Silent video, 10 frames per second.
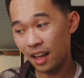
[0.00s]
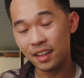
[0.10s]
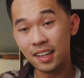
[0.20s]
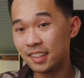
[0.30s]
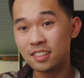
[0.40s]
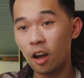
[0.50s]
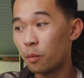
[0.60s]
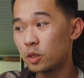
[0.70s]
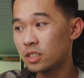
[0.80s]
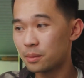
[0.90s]
It
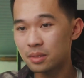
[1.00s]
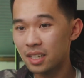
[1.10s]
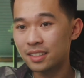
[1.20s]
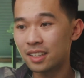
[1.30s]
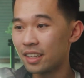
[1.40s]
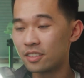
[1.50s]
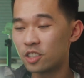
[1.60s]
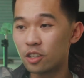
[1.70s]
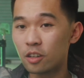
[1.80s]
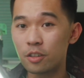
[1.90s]
almost seems like the
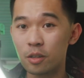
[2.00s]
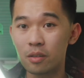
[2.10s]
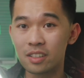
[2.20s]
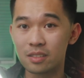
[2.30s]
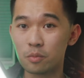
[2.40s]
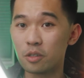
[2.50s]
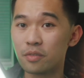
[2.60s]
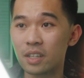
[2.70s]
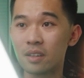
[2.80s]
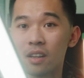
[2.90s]
internal unit is
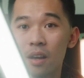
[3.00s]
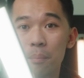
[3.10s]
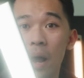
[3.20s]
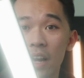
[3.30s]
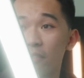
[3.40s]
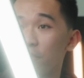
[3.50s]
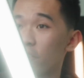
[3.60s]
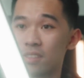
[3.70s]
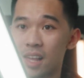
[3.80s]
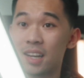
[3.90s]
moving back and
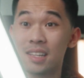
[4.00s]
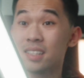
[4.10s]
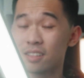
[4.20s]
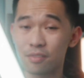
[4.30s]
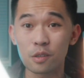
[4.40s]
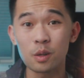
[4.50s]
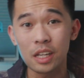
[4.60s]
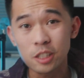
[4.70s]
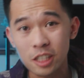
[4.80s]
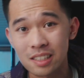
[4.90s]
forth at least a few
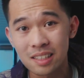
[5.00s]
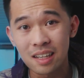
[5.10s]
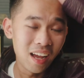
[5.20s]
inches.